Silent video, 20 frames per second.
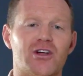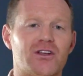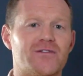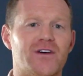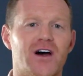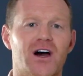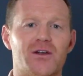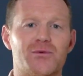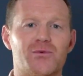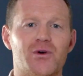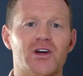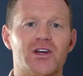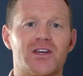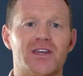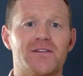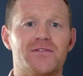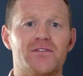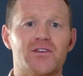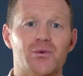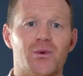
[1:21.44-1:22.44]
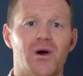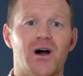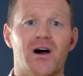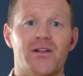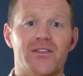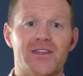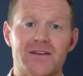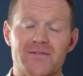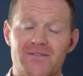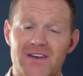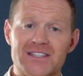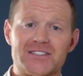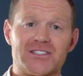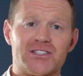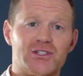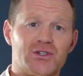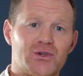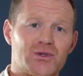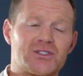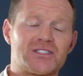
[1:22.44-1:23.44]
lot of hard work if you are the
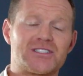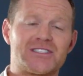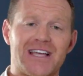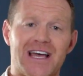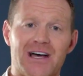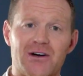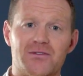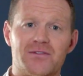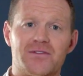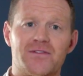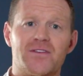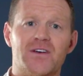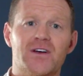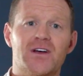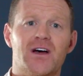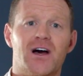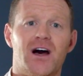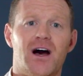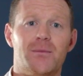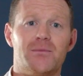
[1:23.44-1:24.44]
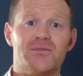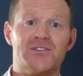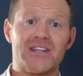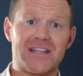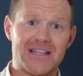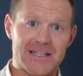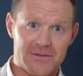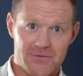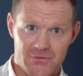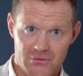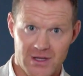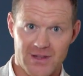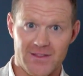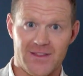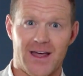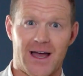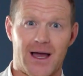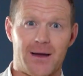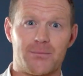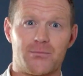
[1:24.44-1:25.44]
investor yourself,
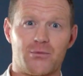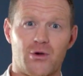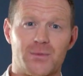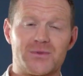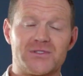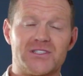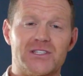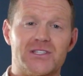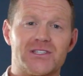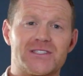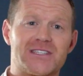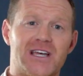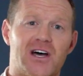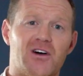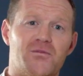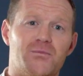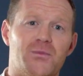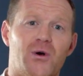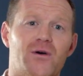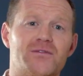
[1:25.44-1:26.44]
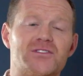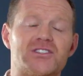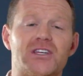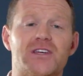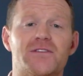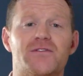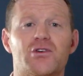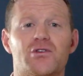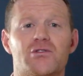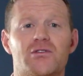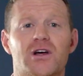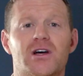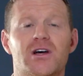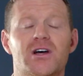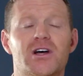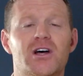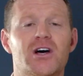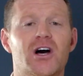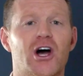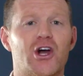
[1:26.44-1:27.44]
delivering that property yourself. But obviously, if you're
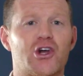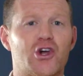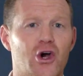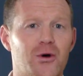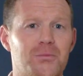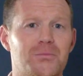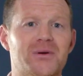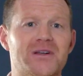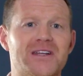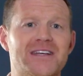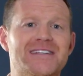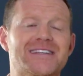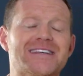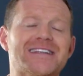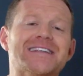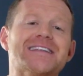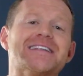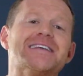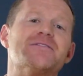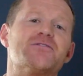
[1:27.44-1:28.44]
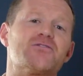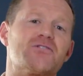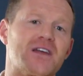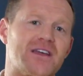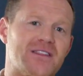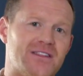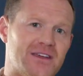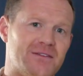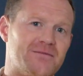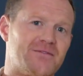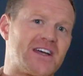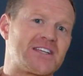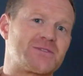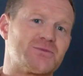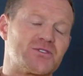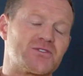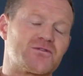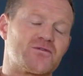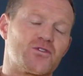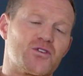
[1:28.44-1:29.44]
a company delivering the
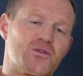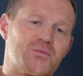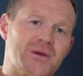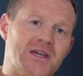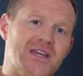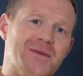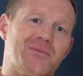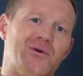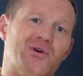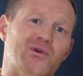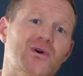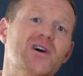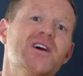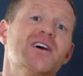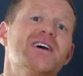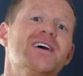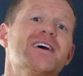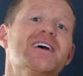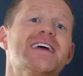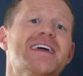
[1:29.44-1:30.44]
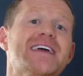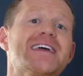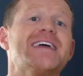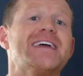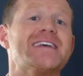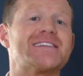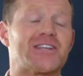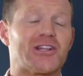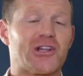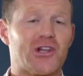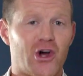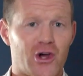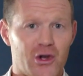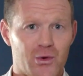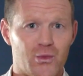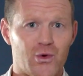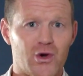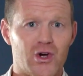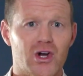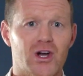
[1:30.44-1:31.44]
investments for other people, it is a lot
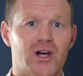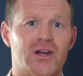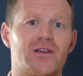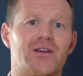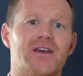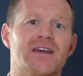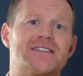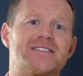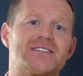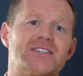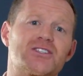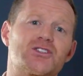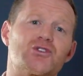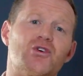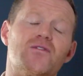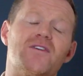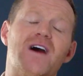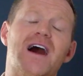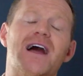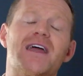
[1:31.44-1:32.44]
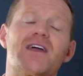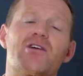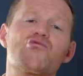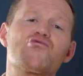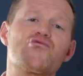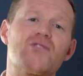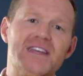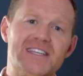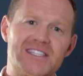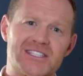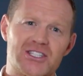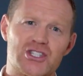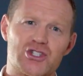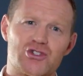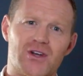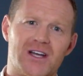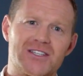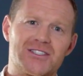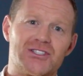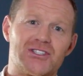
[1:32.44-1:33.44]
of work. It's a sort of higher risk
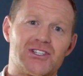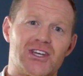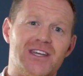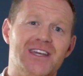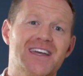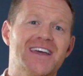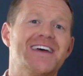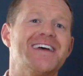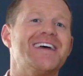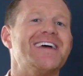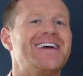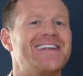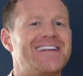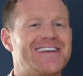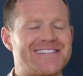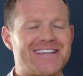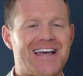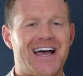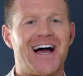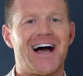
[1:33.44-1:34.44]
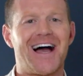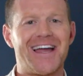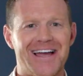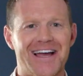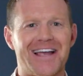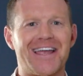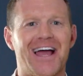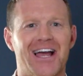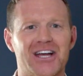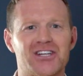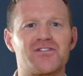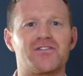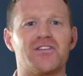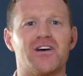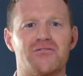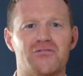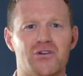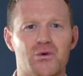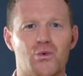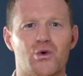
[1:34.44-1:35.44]
strategy. It is a higher cash
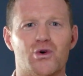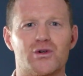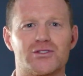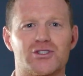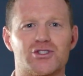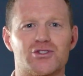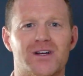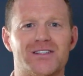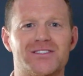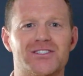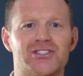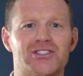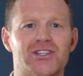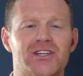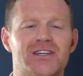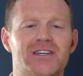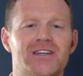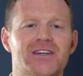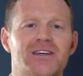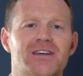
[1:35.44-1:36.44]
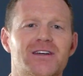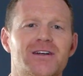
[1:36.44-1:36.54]
flow reward strategy.